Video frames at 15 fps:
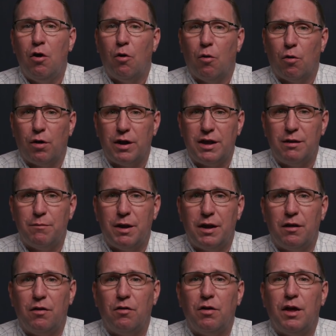or
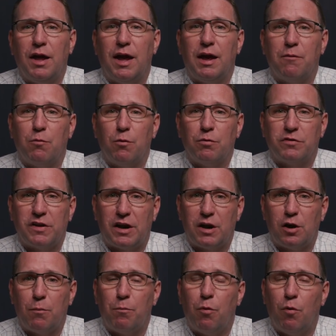email and we'll set
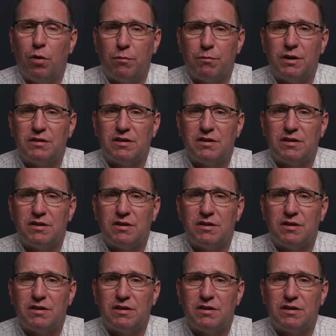an appointment